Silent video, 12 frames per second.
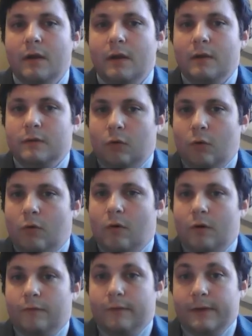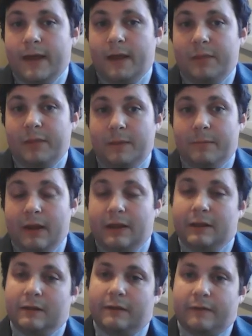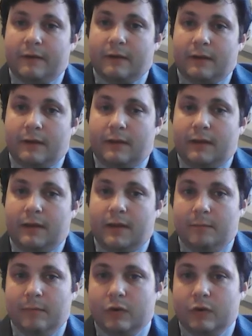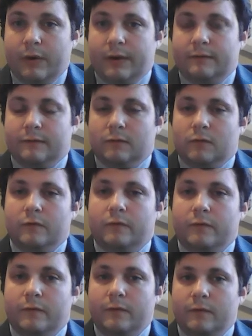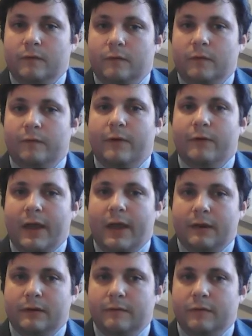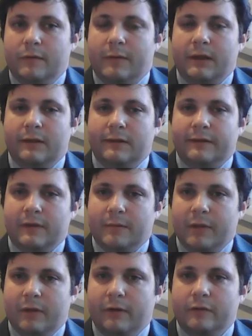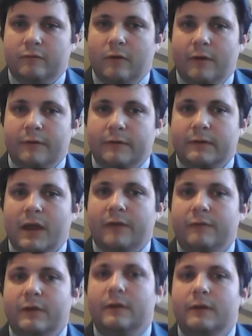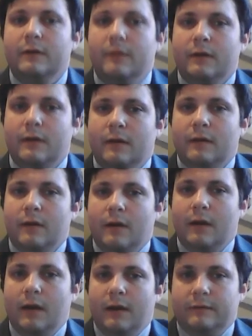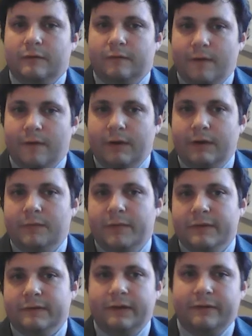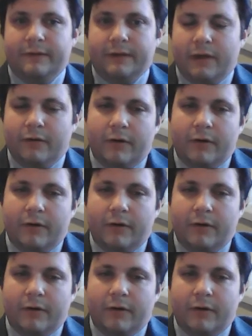talk of an epi-Paleolithic in between, sort of the very end of the Paleolithic period, rather than having a defined Mesolithic era.